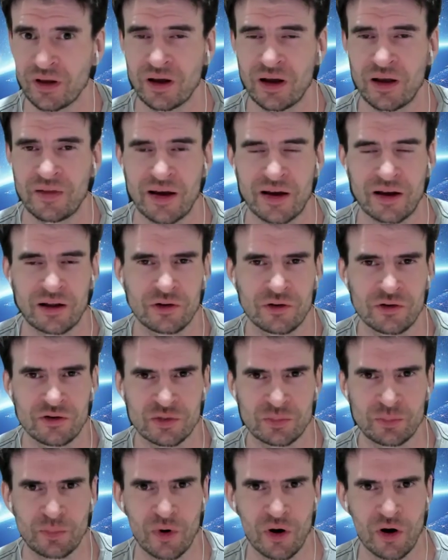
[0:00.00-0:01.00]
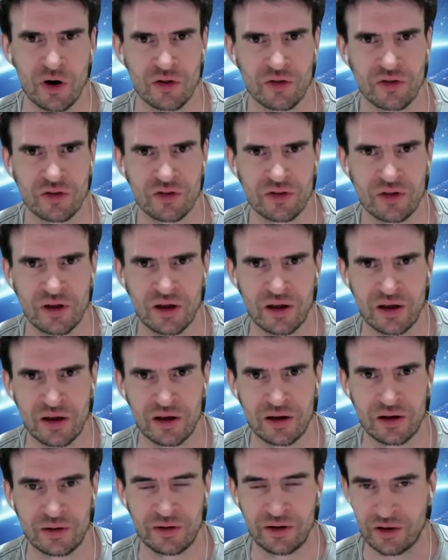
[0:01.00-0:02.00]
and that includes both,
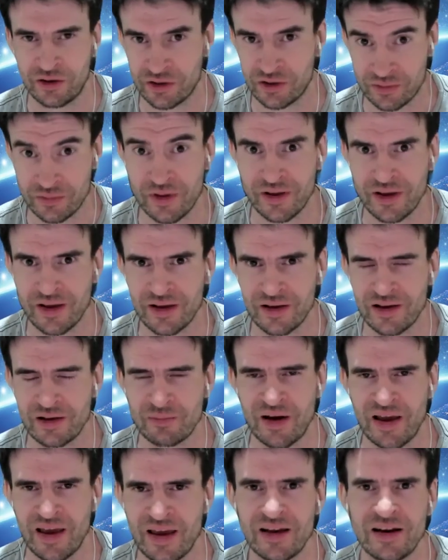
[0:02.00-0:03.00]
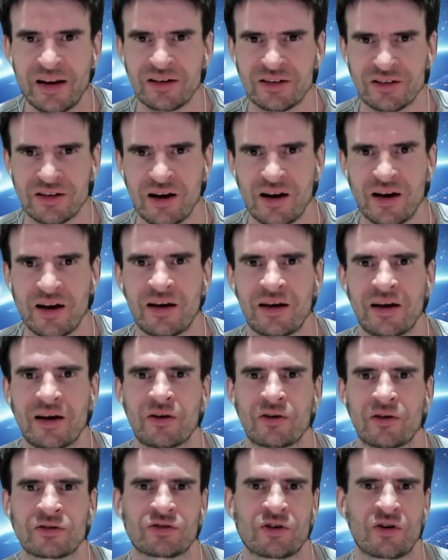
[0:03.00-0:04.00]
just thinking in my head in Thai,
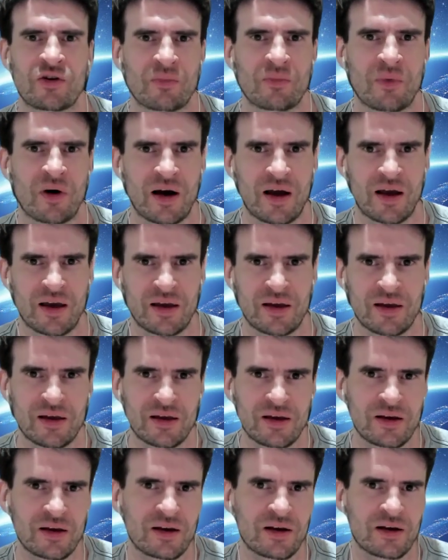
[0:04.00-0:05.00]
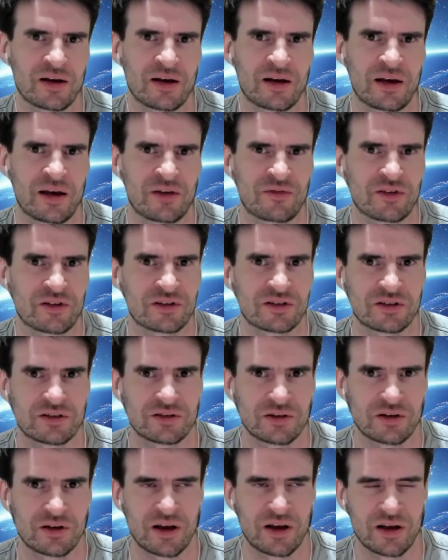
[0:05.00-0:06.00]
and also my
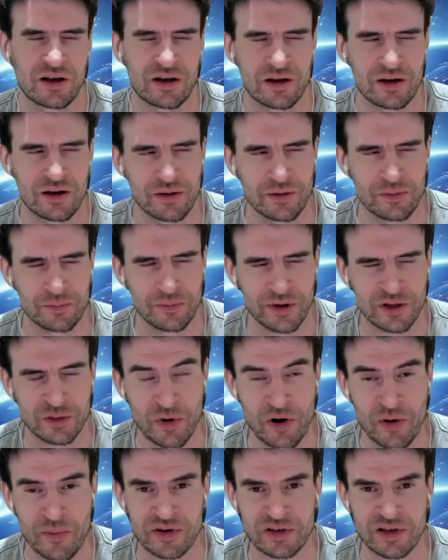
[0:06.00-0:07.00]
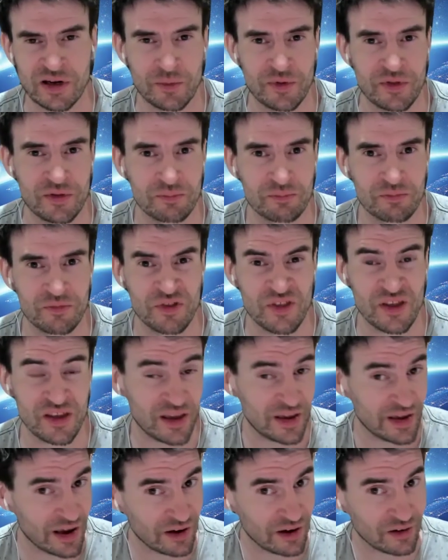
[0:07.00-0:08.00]
efforts experimenting with
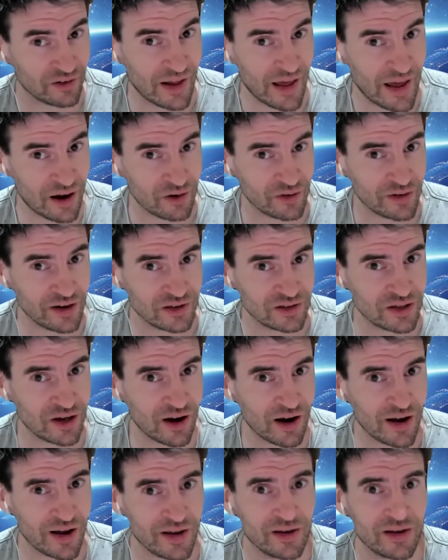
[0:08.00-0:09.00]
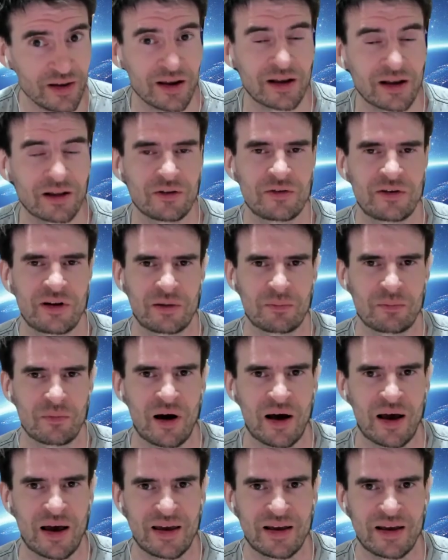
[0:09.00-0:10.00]
thinking out loud in Thai, including
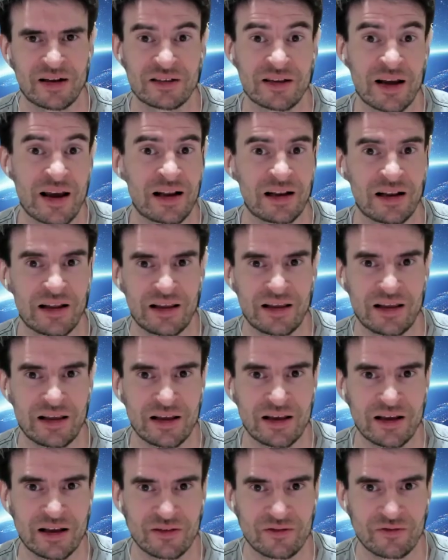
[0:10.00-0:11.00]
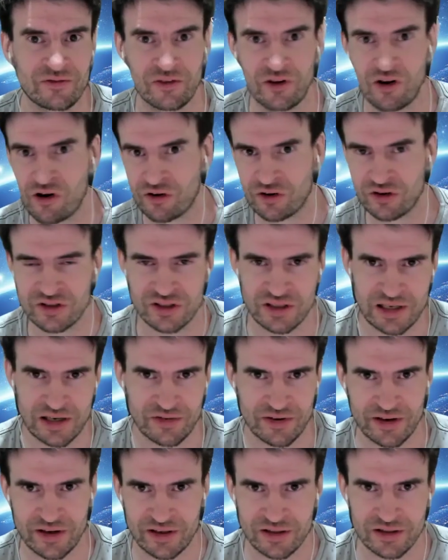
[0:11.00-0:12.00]
my daily vlog
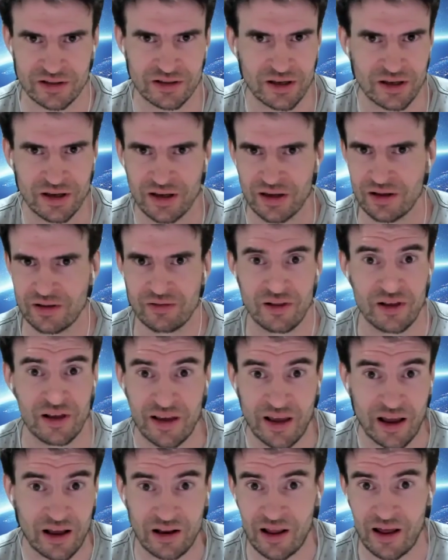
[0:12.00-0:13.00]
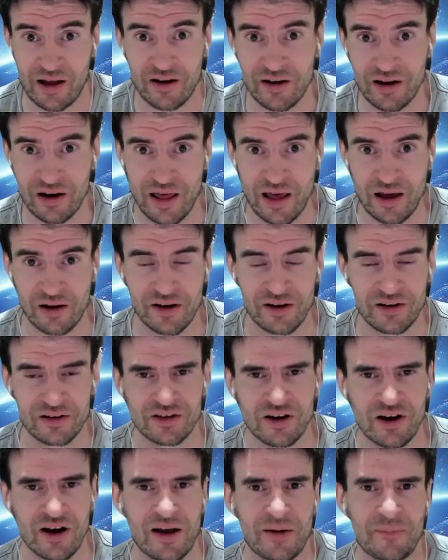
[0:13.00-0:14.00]
series, Thinking Out Loud in
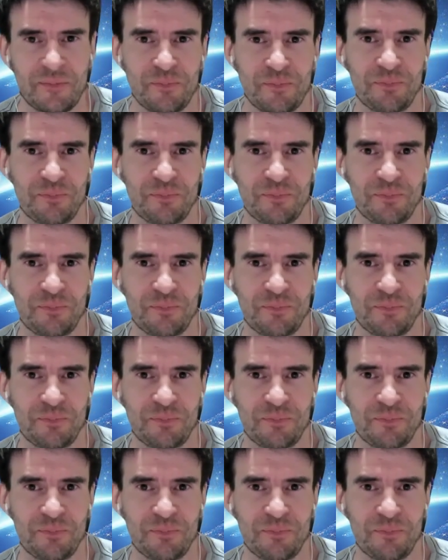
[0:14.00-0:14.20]
Thai.